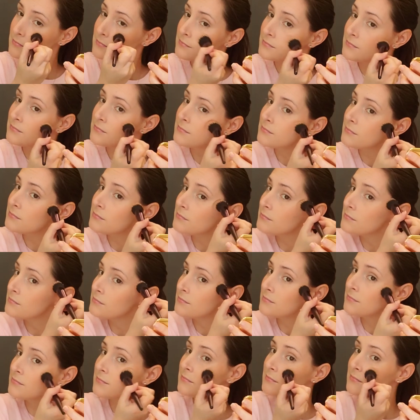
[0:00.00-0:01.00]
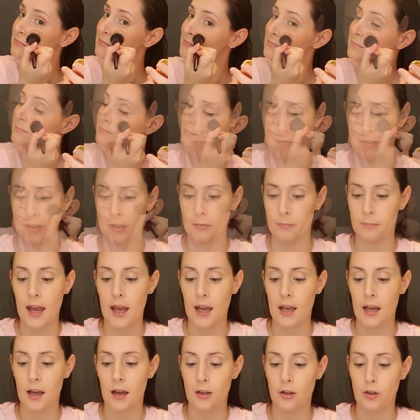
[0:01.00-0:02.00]
in my life, whomever.
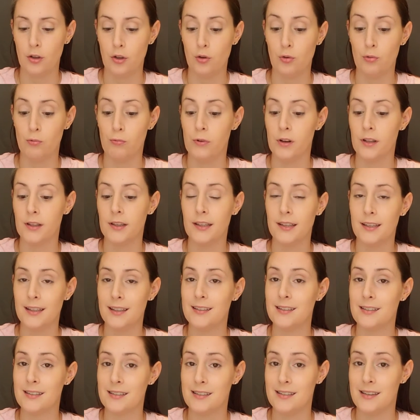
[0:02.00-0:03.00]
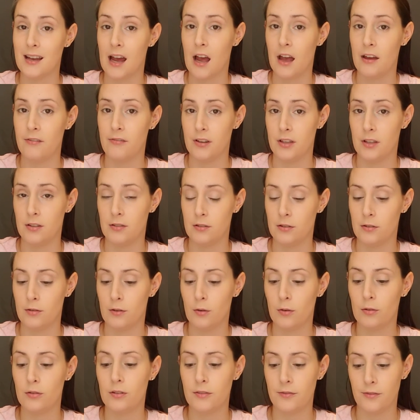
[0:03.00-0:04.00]
And you really need to dive into
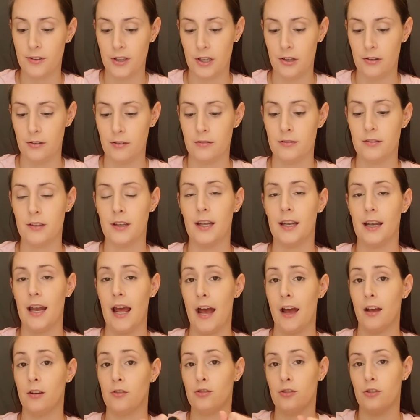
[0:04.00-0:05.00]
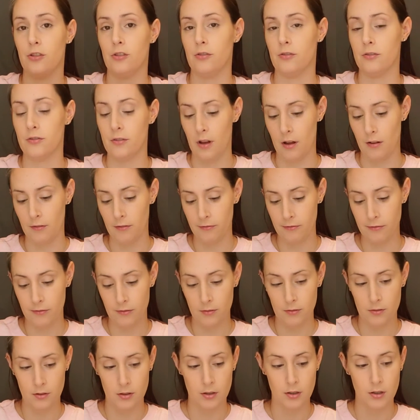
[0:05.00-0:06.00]
those fears and ask yourself,
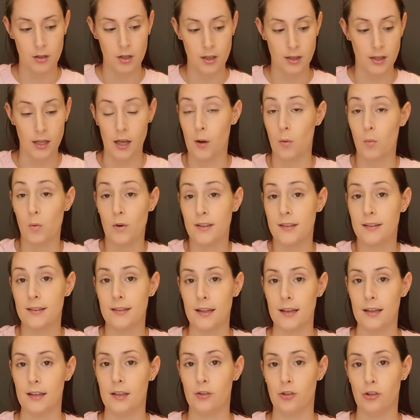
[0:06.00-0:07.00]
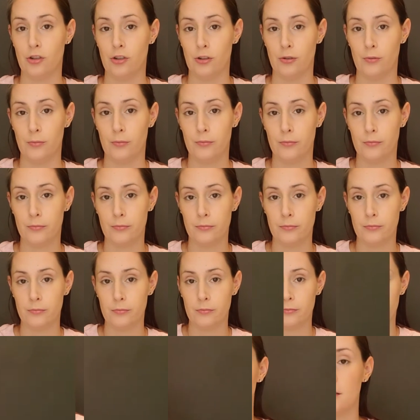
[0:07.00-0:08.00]
like, what's the issue?
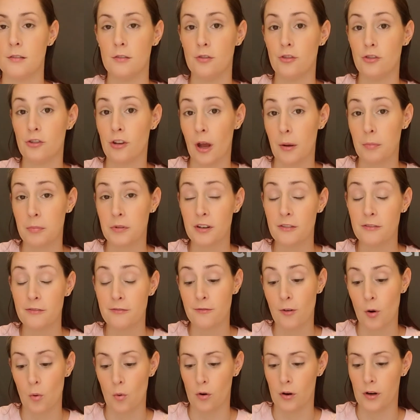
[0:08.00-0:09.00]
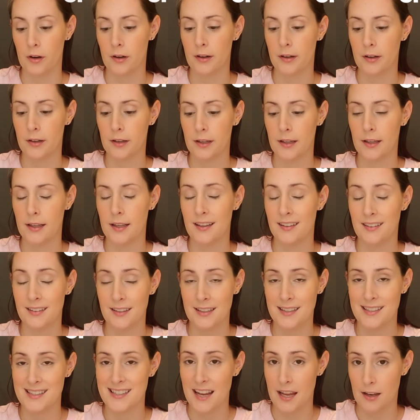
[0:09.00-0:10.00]
Chapter 4 is
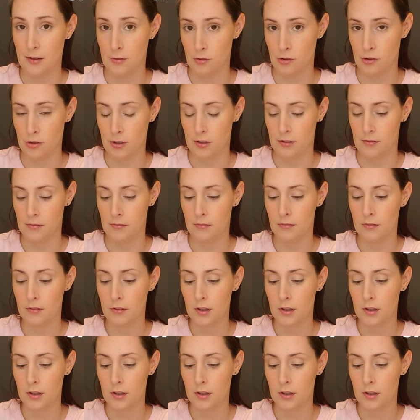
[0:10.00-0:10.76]
intention.